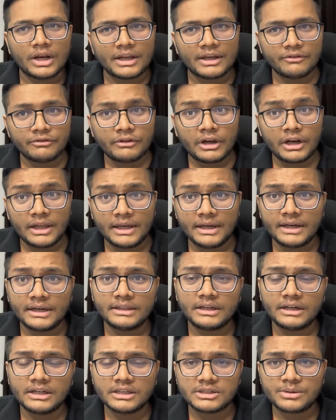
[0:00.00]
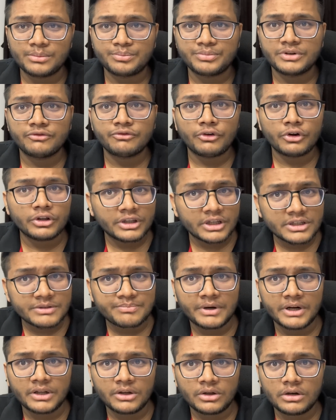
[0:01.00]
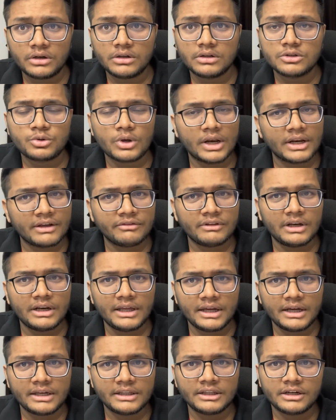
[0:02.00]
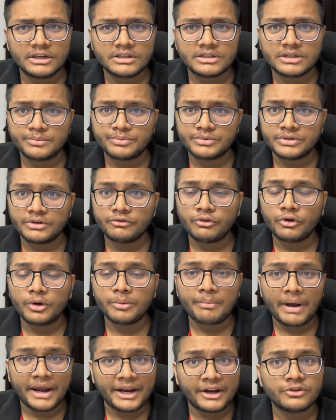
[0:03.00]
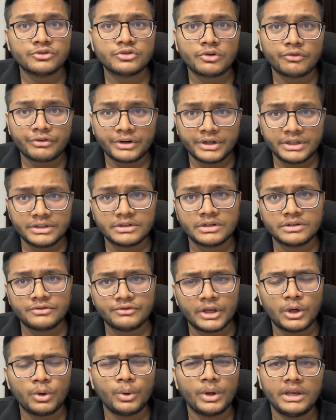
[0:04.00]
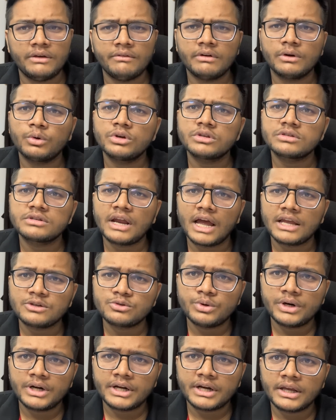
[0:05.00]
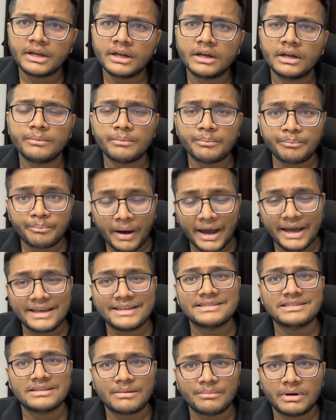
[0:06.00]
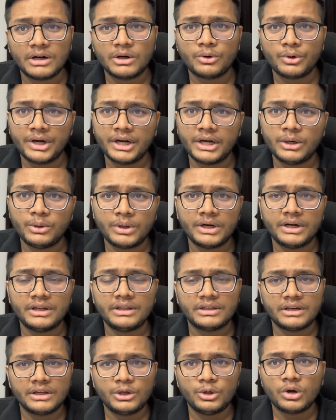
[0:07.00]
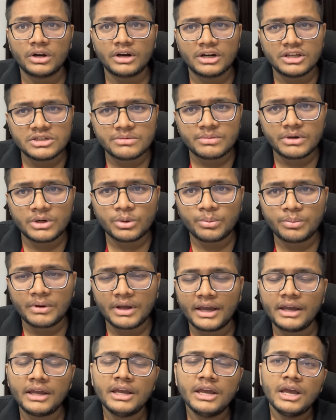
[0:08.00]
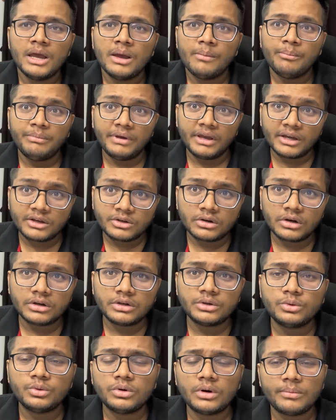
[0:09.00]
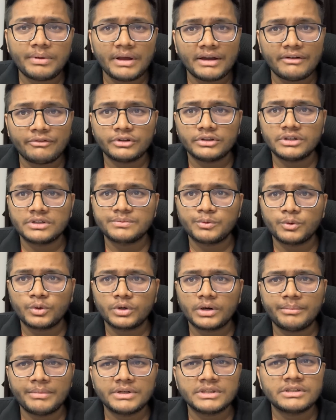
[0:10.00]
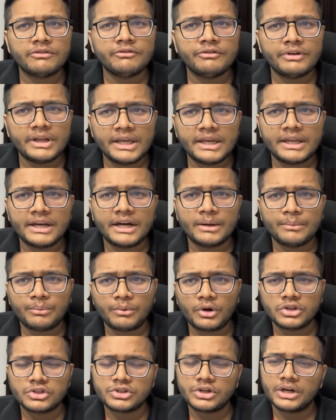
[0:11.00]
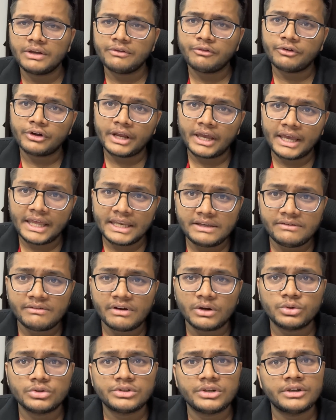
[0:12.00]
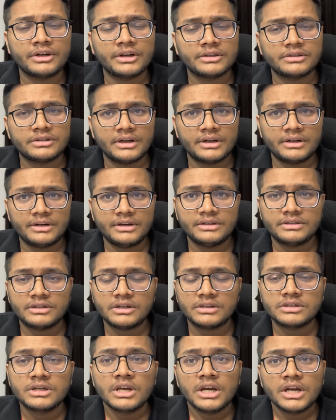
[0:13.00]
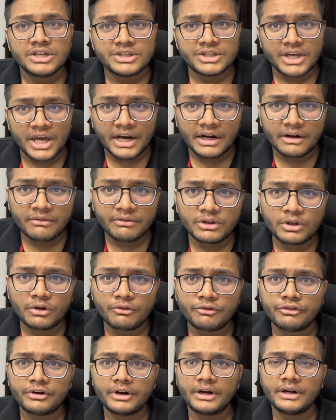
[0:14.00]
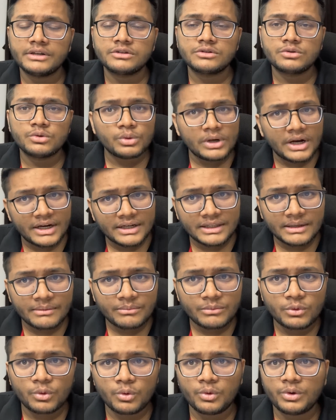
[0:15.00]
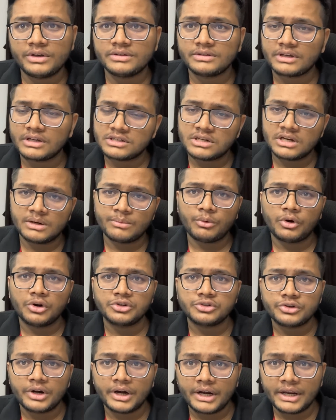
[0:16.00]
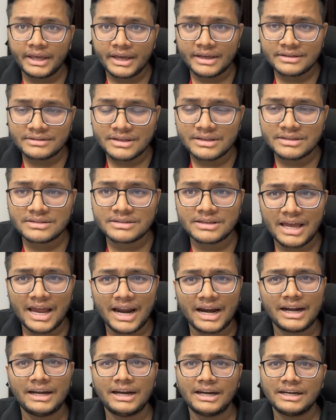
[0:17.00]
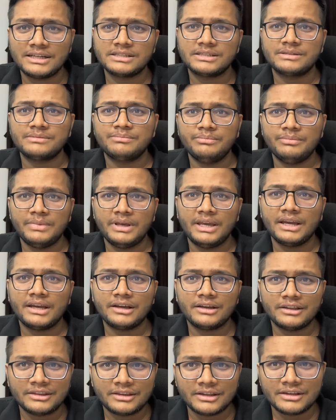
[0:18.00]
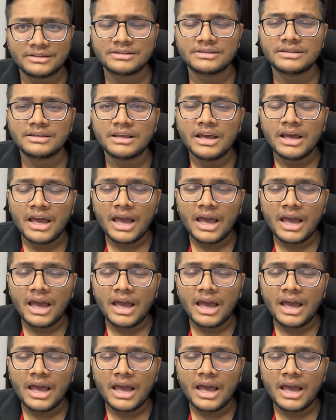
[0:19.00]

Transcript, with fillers: I give the link in the description for this particular, so I give the link in the description for Microsoft Research Fellow. Anyone who is graduating by summer twenty twenty-three, you are eligible to apply. Make sure you do apply for this program. It's a very great opportunity for anyone who is interested in research. Share it with your friends. Do let them know that such an opportunity exists, and let's make this